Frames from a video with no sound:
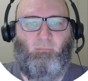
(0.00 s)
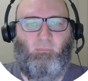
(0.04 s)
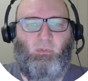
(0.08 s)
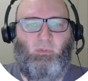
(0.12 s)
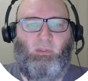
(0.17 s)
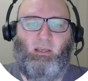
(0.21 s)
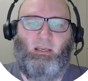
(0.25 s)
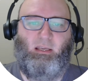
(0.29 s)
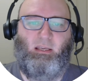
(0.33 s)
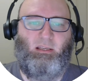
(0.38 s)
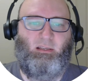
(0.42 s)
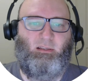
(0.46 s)

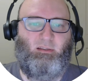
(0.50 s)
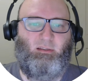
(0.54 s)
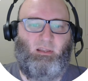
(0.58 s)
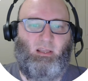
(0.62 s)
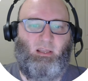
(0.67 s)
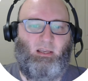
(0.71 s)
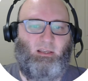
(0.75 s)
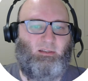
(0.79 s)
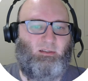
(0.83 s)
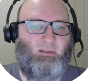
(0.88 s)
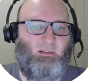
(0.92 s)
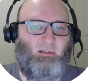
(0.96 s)
There's
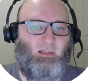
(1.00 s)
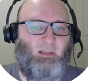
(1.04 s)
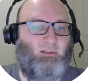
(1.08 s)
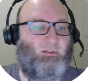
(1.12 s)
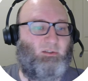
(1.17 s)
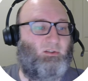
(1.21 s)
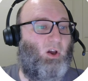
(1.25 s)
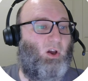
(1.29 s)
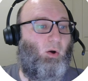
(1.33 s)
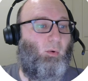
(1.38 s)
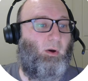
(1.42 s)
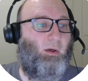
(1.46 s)

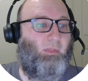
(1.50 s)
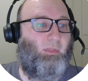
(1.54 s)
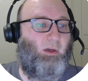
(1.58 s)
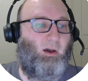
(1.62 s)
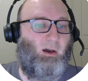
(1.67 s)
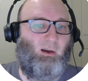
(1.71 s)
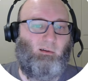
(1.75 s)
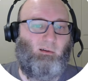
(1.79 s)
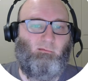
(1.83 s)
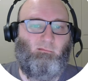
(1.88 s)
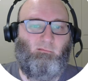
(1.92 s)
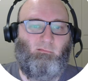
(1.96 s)
no
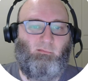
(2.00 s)
other